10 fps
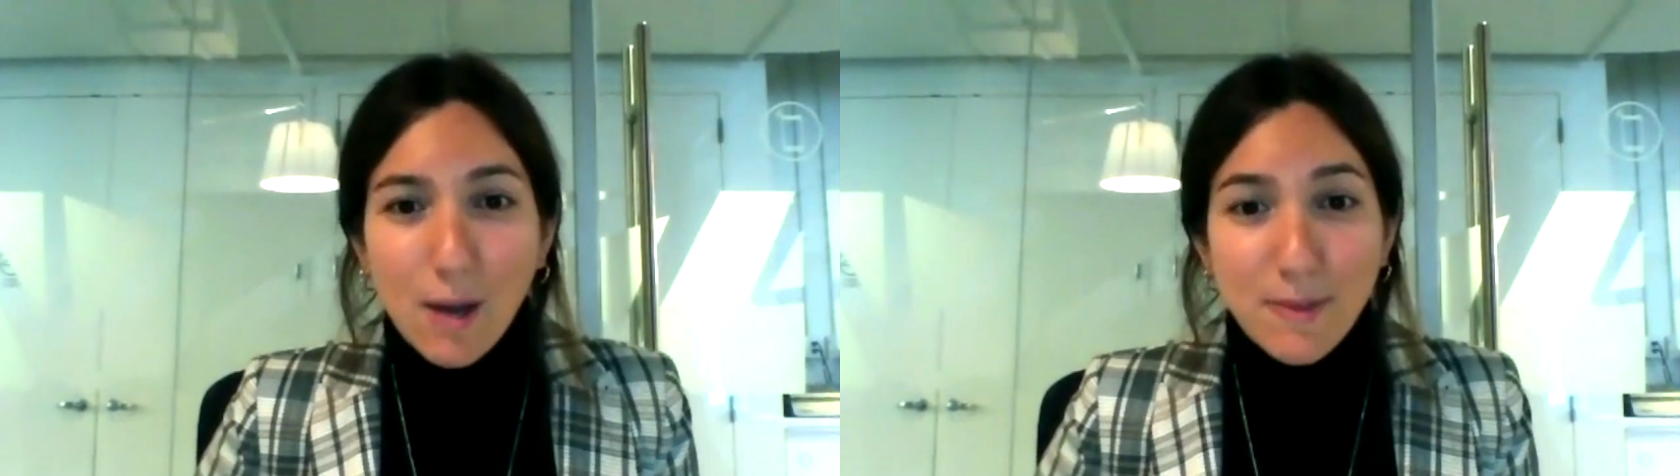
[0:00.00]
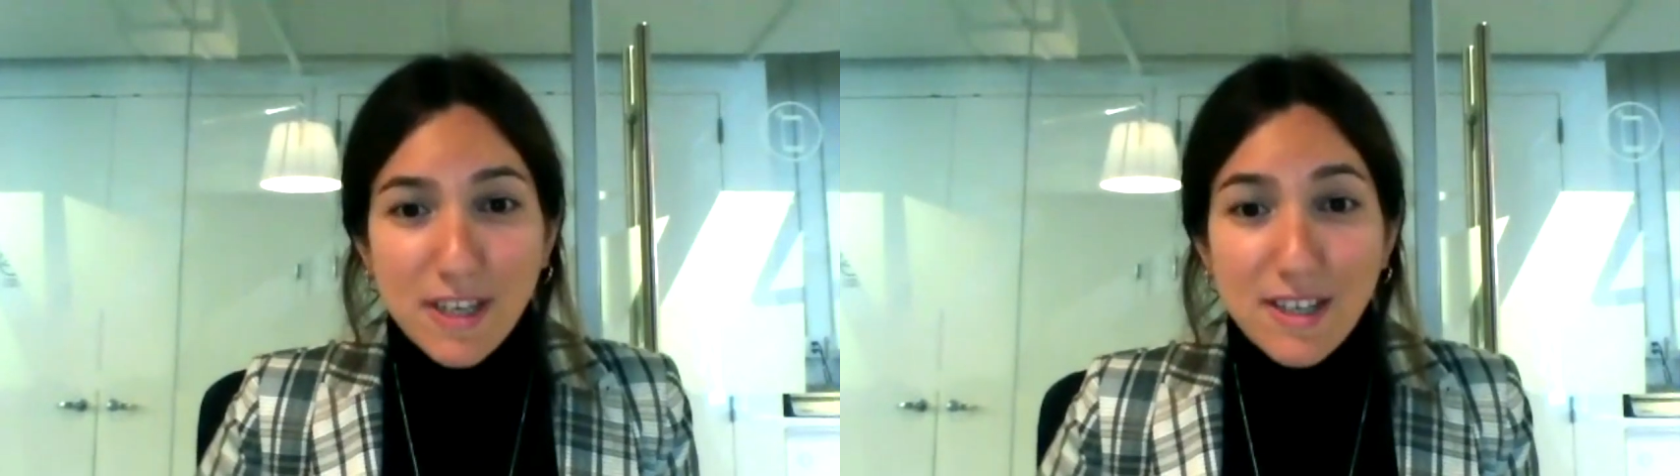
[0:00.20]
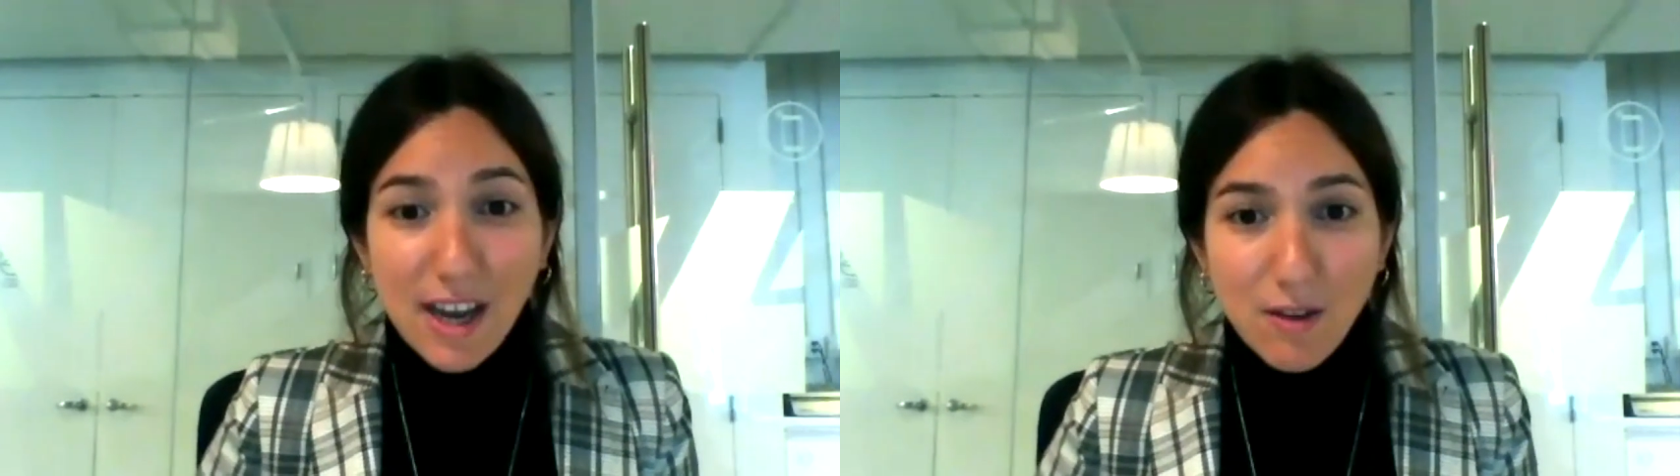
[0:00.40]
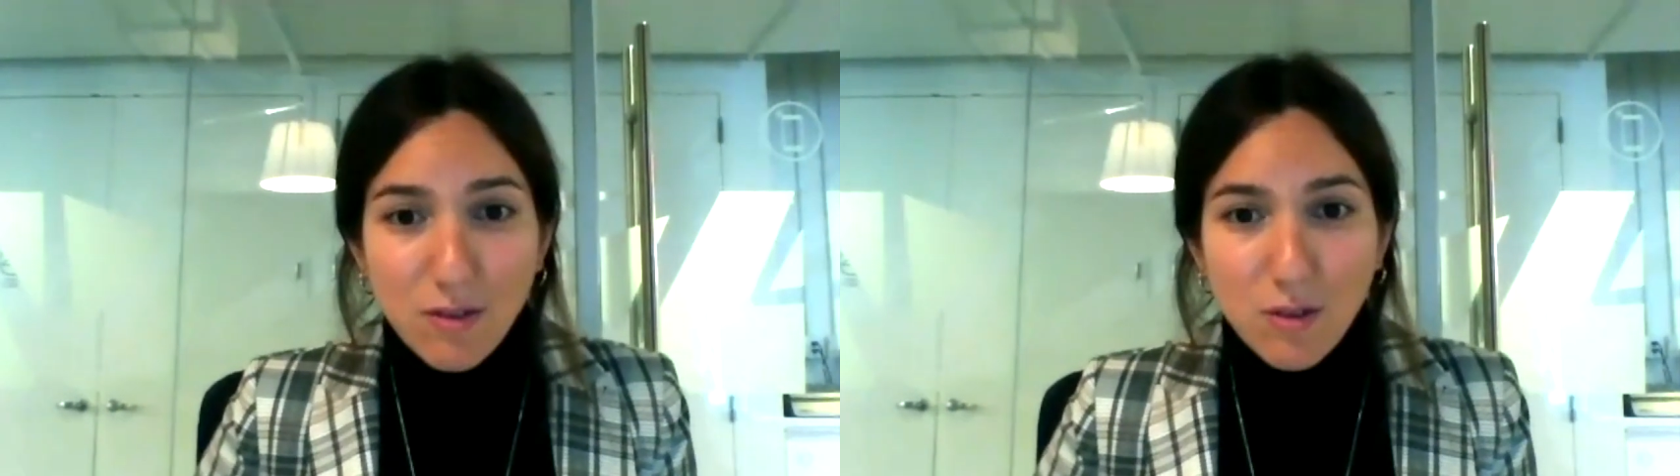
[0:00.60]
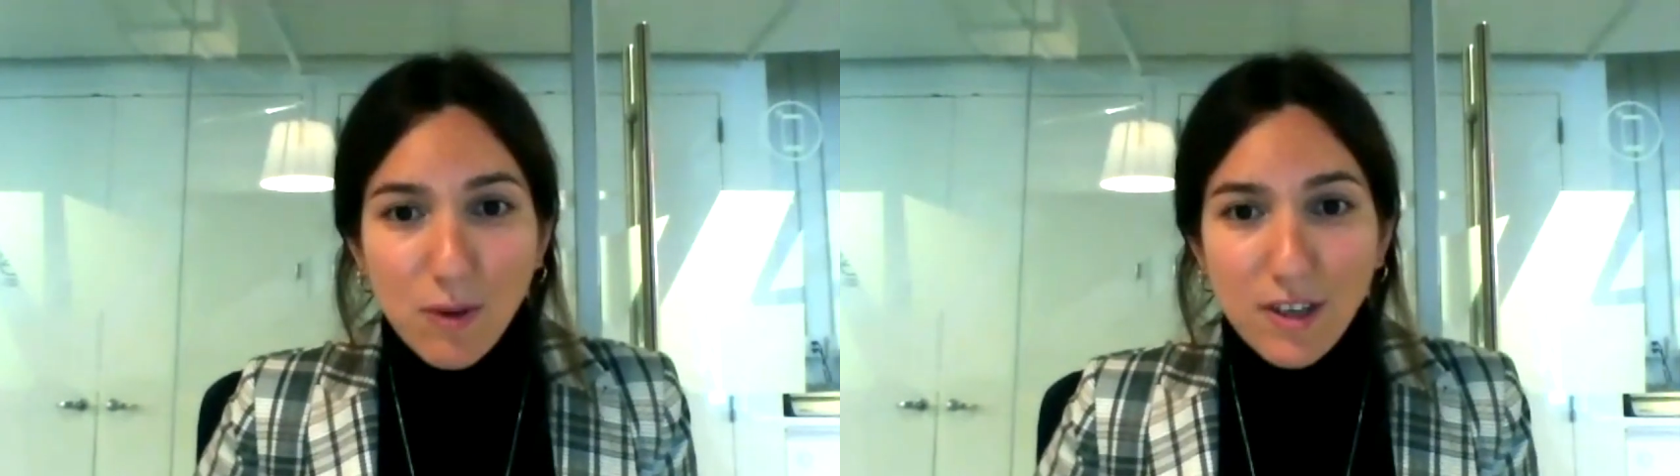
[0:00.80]
ups and
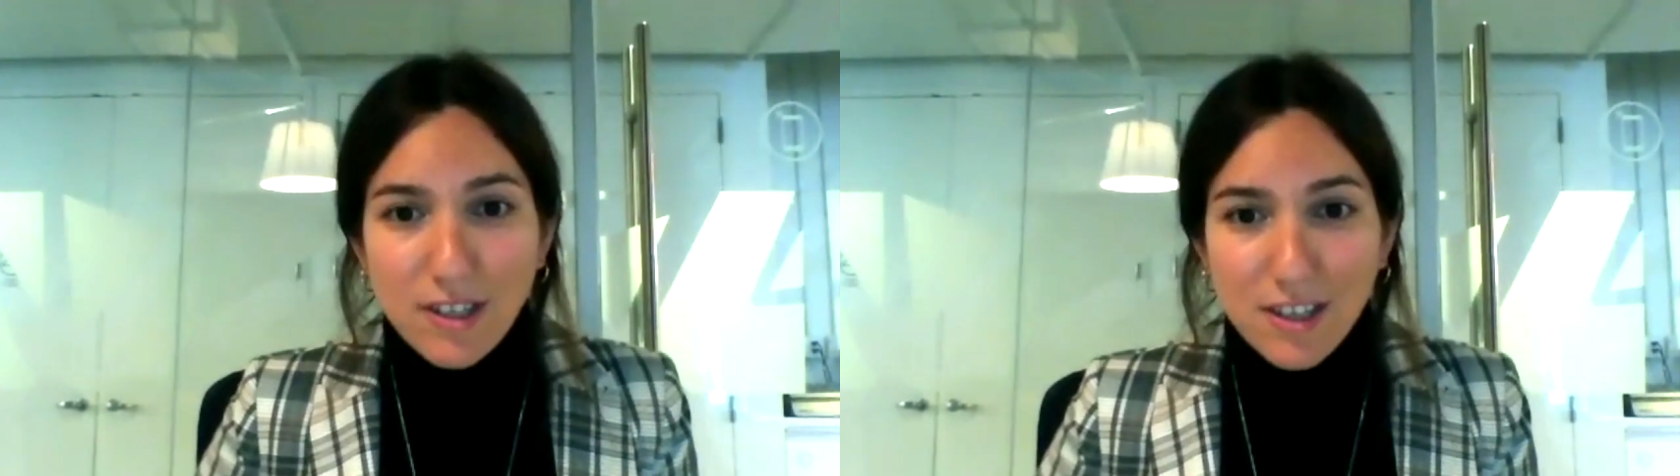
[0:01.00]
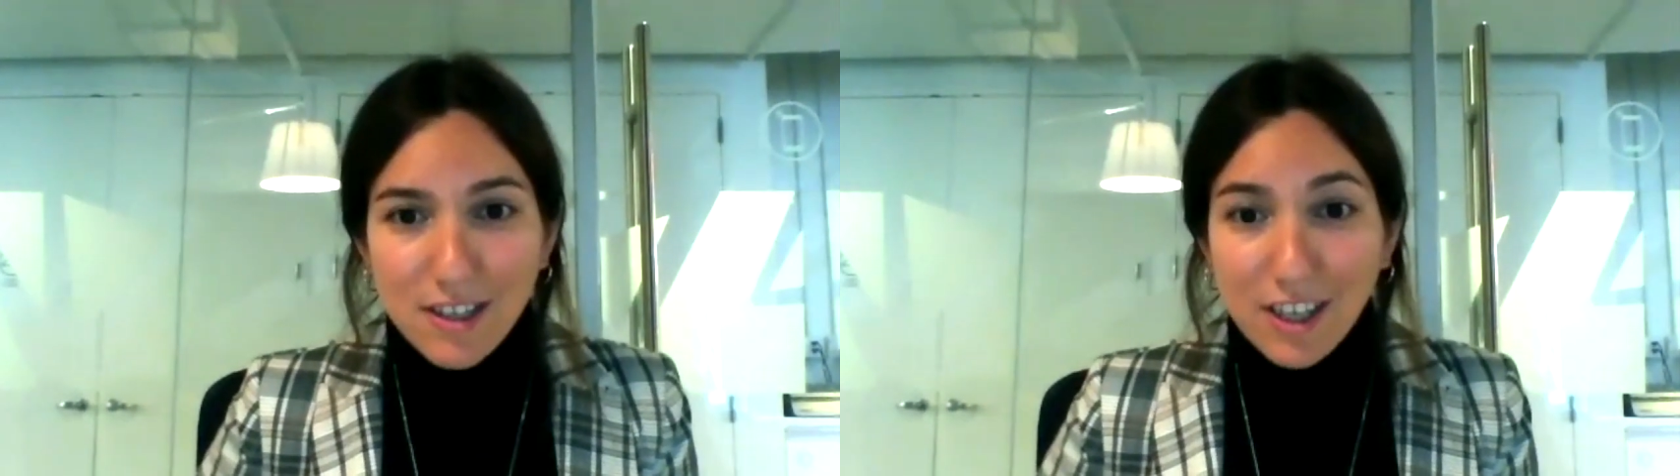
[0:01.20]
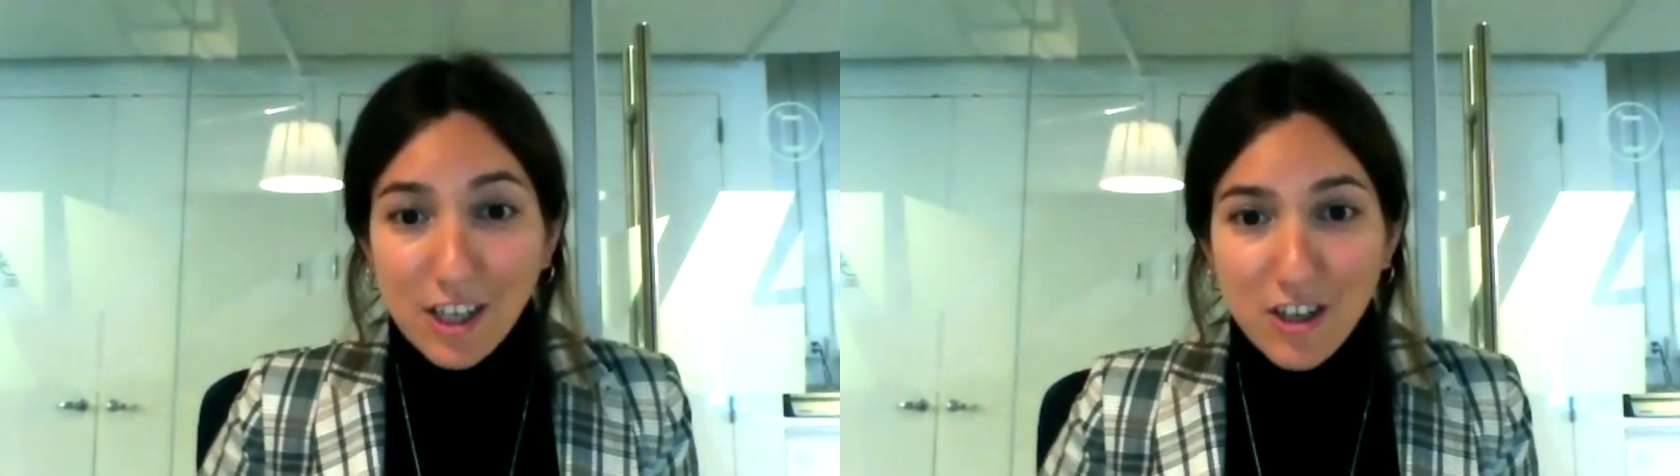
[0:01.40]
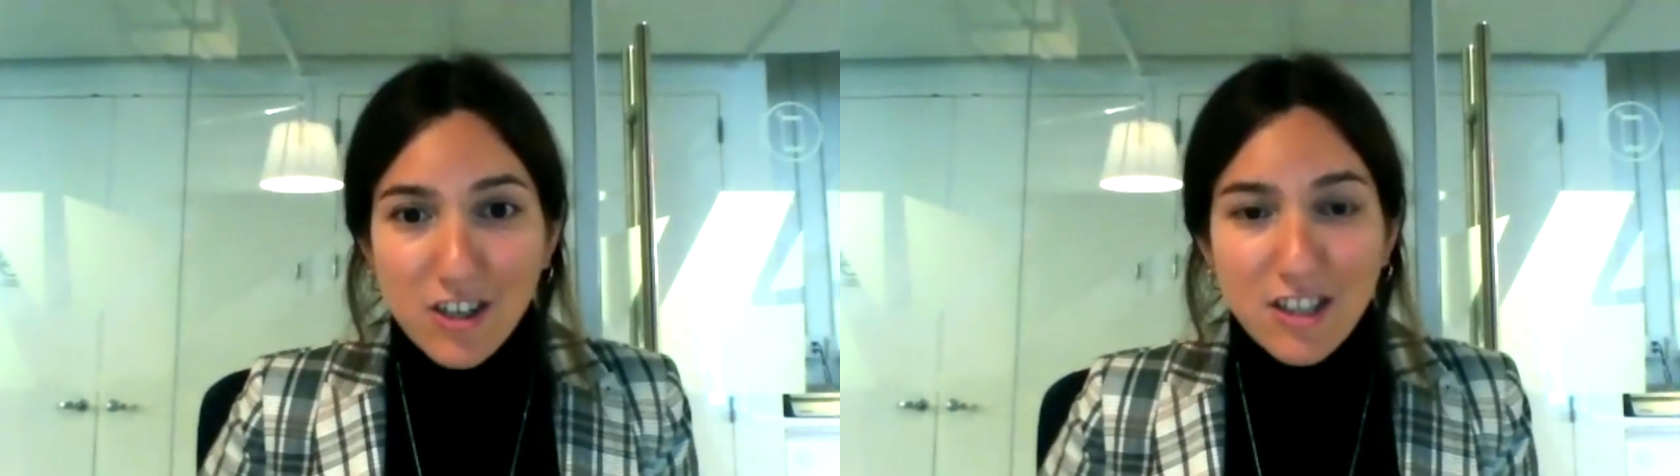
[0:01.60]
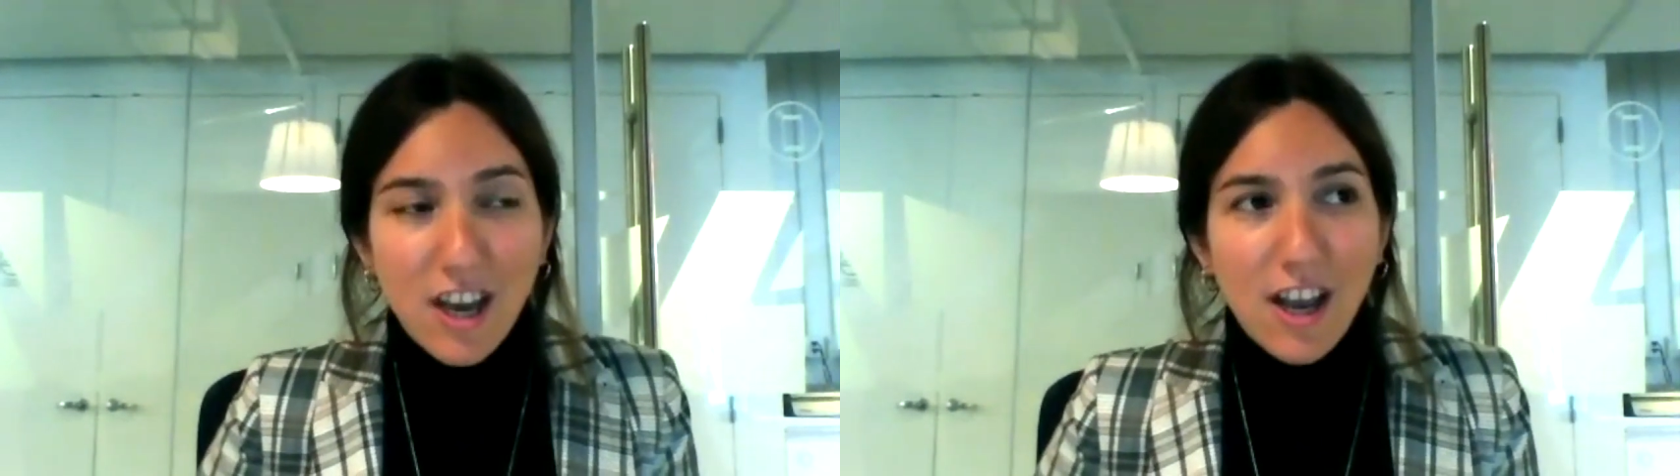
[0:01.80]
downs throughout the
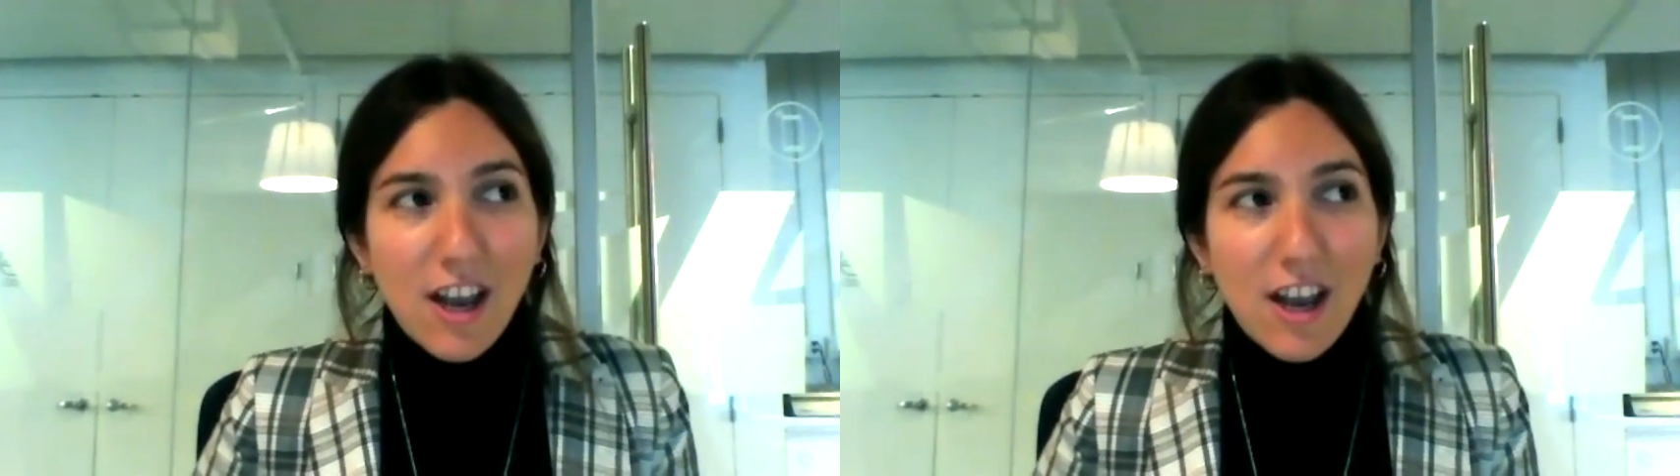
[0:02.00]
years.